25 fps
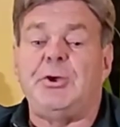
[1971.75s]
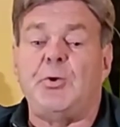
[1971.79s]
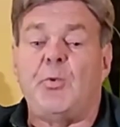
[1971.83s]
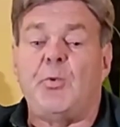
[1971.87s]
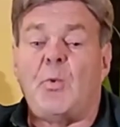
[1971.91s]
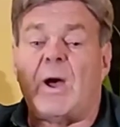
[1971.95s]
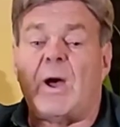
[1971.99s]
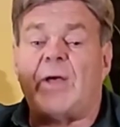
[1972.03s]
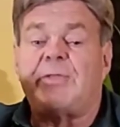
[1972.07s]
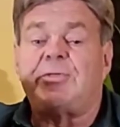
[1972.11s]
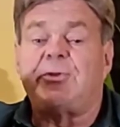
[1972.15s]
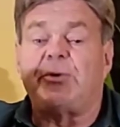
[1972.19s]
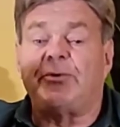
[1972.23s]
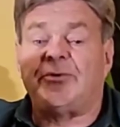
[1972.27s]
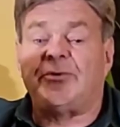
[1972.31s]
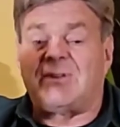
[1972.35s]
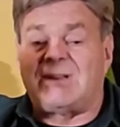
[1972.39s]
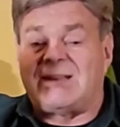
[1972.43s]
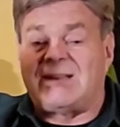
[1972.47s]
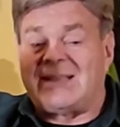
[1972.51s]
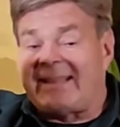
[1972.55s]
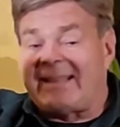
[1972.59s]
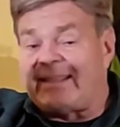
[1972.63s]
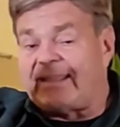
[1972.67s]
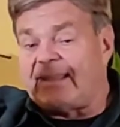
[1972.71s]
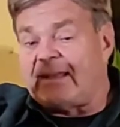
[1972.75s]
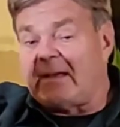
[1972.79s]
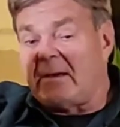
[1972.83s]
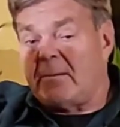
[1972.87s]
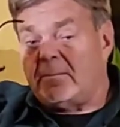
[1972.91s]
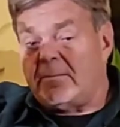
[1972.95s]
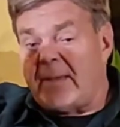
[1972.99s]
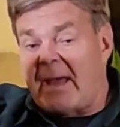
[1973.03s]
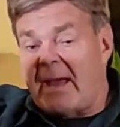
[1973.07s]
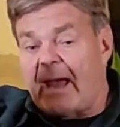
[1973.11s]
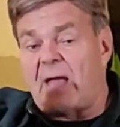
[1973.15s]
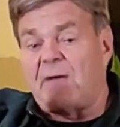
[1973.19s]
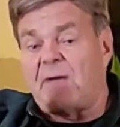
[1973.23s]
you want those
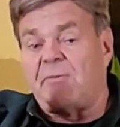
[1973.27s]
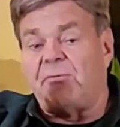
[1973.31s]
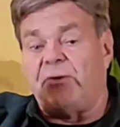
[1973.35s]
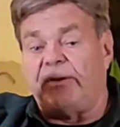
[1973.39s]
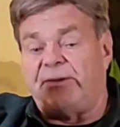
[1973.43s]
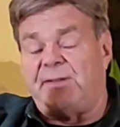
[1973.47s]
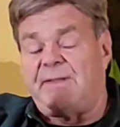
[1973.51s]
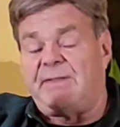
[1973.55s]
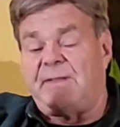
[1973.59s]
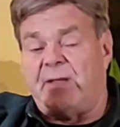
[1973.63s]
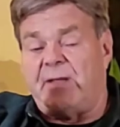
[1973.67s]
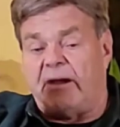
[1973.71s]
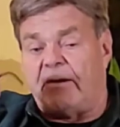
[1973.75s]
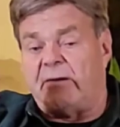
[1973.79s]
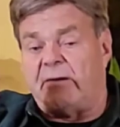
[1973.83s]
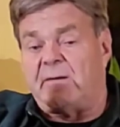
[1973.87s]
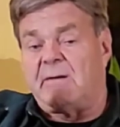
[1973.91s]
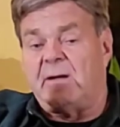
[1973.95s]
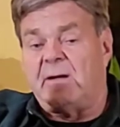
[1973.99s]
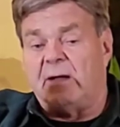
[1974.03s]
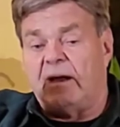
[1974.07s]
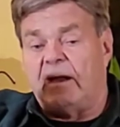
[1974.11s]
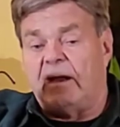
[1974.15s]
lithium batteries in there,